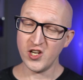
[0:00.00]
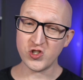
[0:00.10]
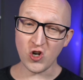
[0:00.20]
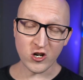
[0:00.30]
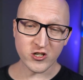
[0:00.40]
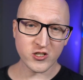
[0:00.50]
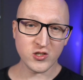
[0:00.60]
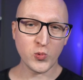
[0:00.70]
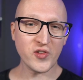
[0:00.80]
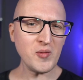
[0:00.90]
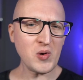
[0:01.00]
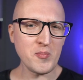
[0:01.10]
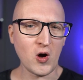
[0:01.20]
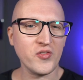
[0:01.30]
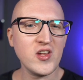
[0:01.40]
In Docker, we simply
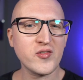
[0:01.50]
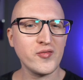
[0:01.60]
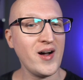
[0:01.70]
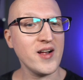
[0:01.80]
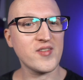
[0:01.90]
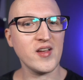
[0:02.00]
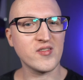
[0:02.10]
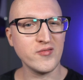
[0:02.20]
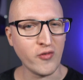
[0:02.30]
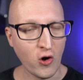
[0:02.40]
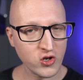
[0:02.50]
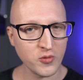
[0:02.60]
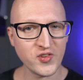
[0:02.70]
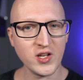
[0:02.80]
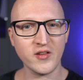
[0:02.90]
mount these files as
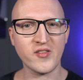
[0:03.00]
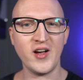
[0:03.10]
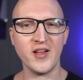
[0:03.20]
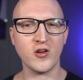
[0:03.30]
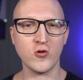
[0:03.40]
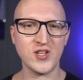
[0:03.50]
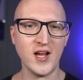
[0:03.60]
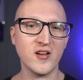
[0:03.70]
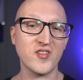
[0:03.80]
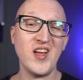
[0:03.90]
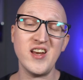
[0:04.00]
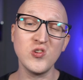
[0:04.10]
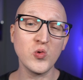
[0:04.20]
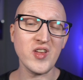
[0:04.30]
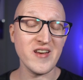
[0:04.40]
volumes inside the containers and
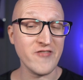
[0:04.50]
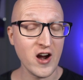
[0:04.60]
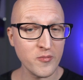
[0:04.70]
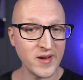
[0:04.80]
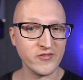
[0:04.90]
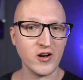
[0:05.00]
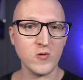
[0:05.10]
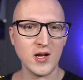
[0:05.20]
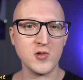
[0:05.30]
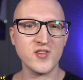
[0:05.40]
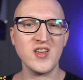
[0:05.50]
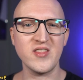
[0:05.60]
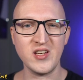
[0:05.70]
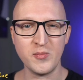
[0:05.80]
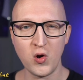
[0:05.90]
use environment variables in
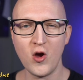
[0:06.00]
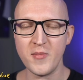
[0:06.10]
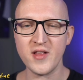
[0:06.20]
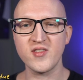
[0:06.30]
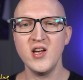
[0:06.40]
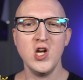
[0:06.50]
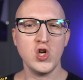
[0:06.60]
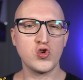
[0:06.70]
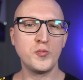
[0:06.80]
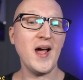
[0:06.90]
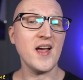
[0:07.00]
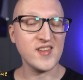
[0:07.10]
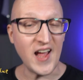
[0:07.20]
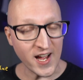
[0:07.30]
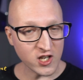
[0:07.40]
the deployments to
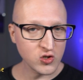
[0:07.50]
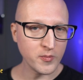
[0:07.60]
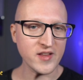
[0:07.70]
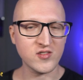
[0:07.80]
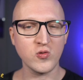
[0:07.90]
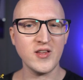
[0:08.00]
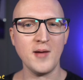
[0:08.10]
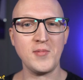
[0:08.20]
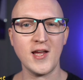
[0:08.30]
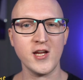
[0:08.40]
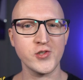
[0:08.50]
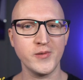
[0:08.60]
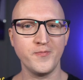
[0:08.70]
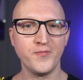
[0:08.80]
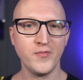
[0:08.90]
pass arguments to the application.